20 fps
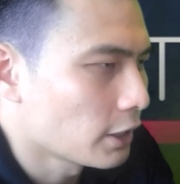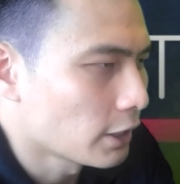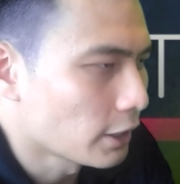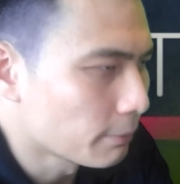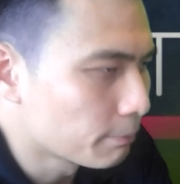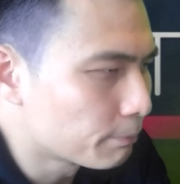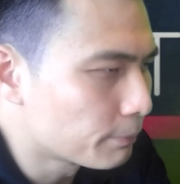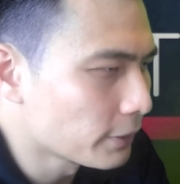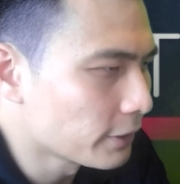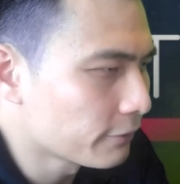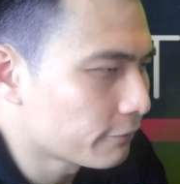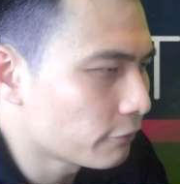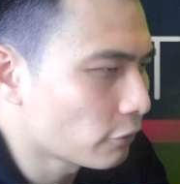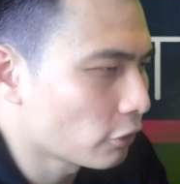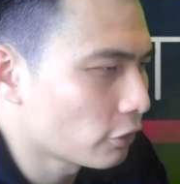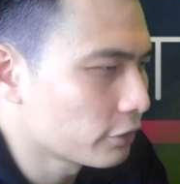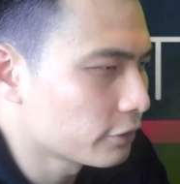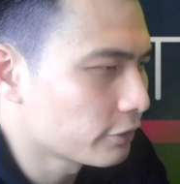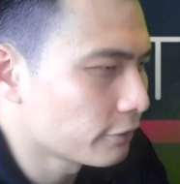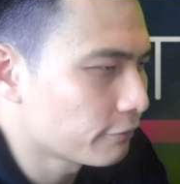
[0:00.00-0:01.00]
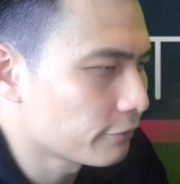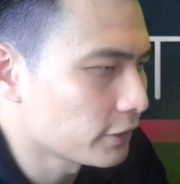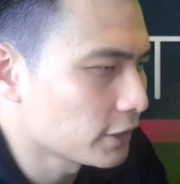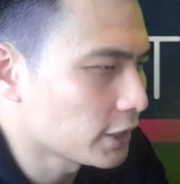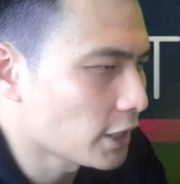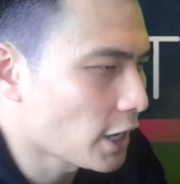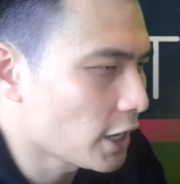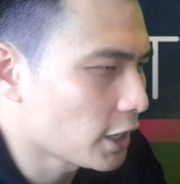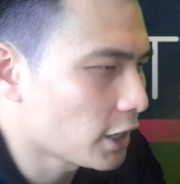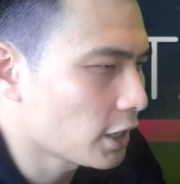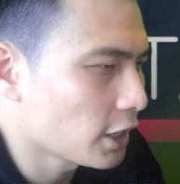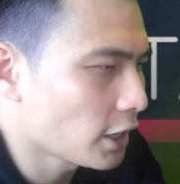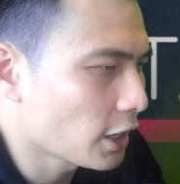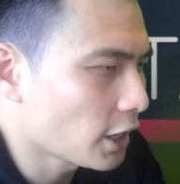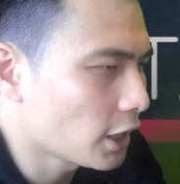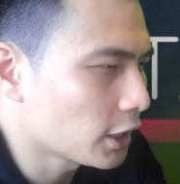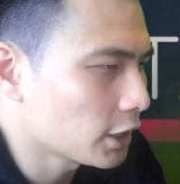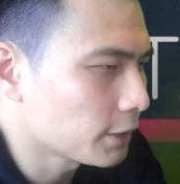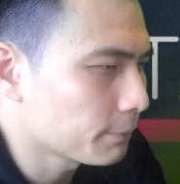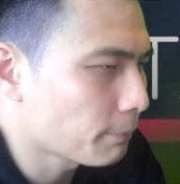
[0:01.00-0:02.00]
Above 400 feet
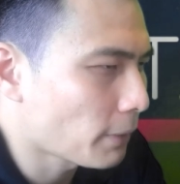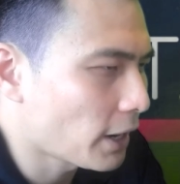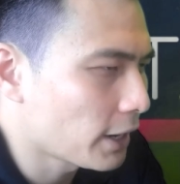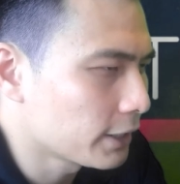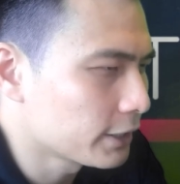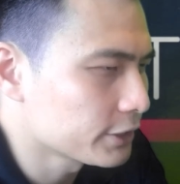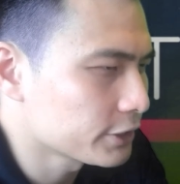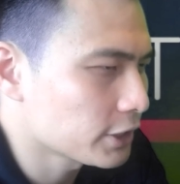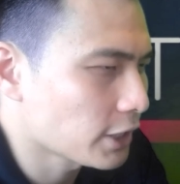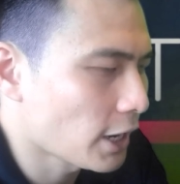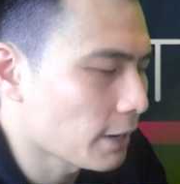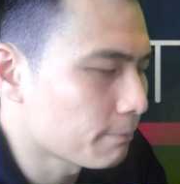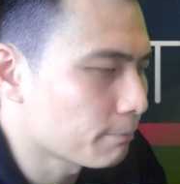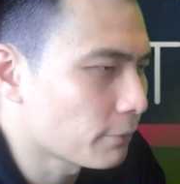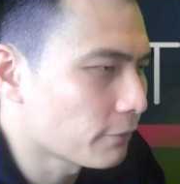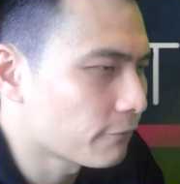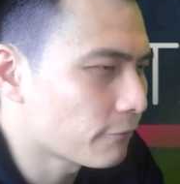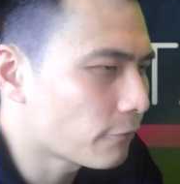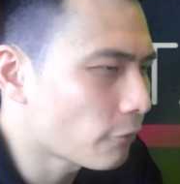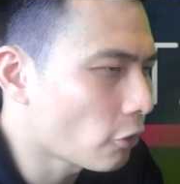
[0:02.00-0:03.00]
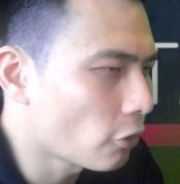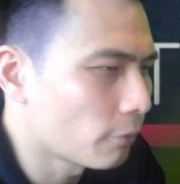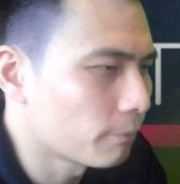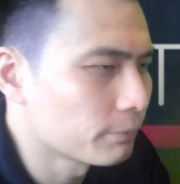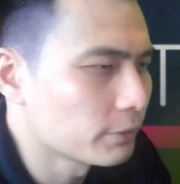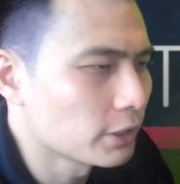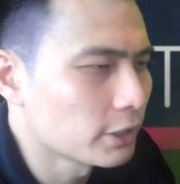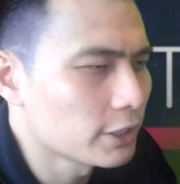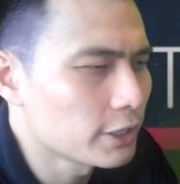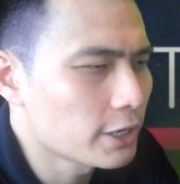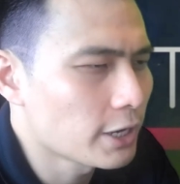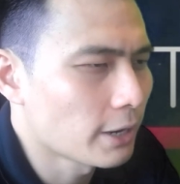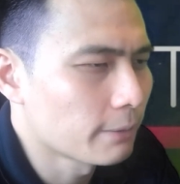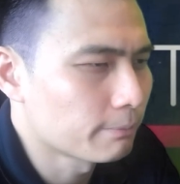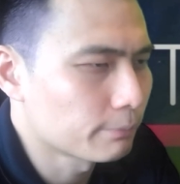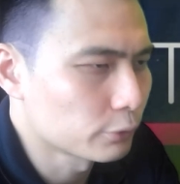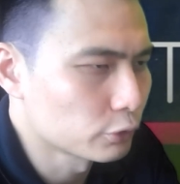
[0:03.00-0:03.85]
AAL, pilots can perform the ECAM